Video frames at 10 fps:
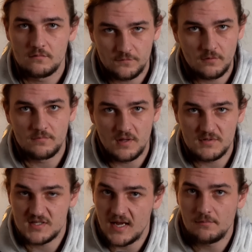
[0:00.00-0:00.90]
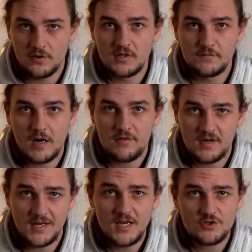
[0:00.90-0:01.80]
from the standpoint of how their
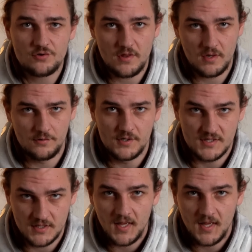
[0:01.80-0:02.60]
nature there is.